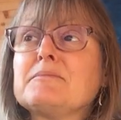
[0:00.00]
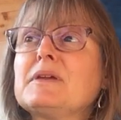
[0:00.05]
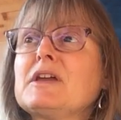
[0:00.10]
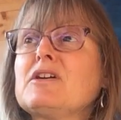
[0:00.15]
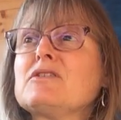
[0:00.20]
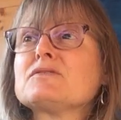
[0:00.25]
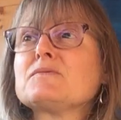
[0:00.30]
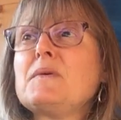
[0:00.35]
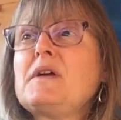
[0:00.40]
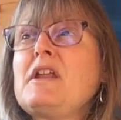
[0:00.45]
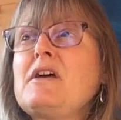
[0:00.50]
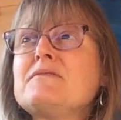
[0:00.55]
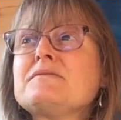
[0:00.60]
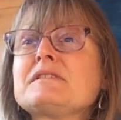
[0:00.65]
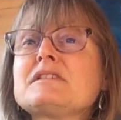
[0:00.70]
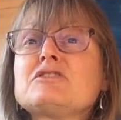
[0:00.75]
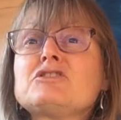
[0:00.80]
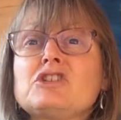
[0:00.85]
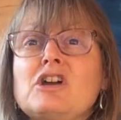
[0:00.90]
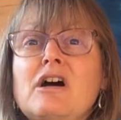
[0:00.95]
because when I
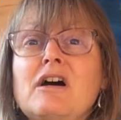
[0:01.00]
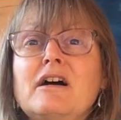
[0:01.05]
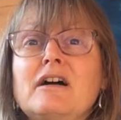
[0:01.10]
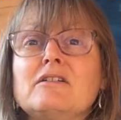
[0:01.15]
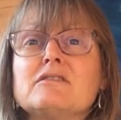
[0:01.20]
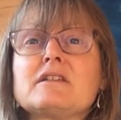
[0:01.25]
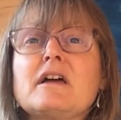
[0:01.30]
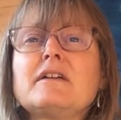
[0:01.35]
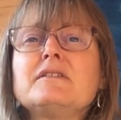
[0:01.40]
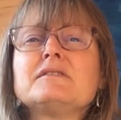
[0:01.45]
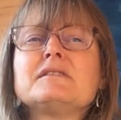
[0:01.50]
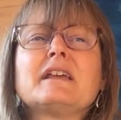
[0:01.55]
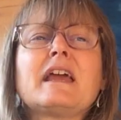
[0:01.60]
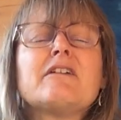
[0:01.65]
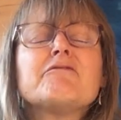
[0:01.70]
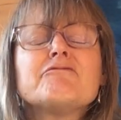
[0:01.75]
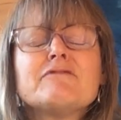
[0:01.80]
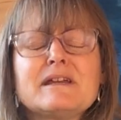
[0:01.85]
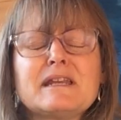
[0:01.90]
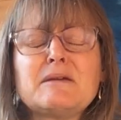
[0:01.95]
was a child I used to
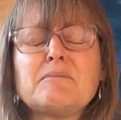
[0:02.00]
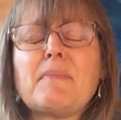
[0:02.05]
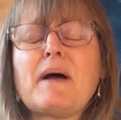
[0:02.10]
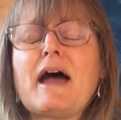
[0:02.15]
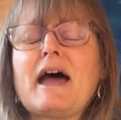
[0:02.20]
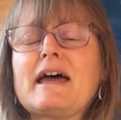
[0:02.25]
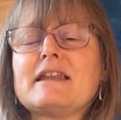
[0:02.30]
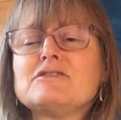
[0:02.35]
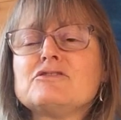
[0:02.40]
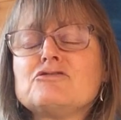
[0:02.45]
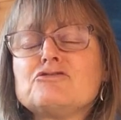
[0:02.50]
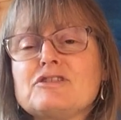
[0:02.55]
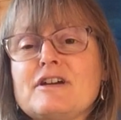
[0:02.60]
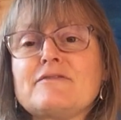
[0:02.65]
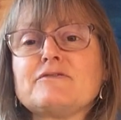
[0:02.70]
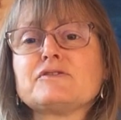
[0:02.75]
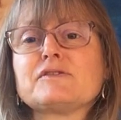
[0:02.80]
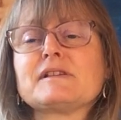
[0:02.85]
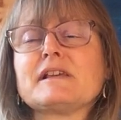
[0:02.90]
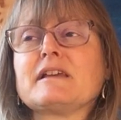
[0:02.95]
get really bad
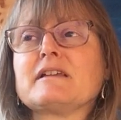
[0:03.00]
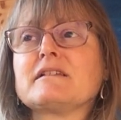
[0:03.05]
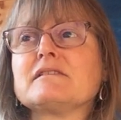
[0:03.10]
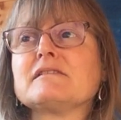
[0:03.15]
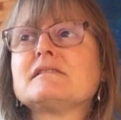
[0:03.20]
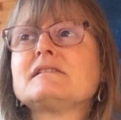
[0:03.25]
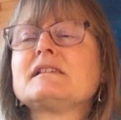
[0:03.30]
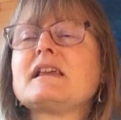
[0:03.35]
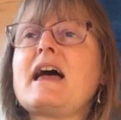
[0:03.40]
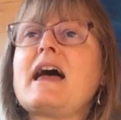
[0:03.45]
travel sickness,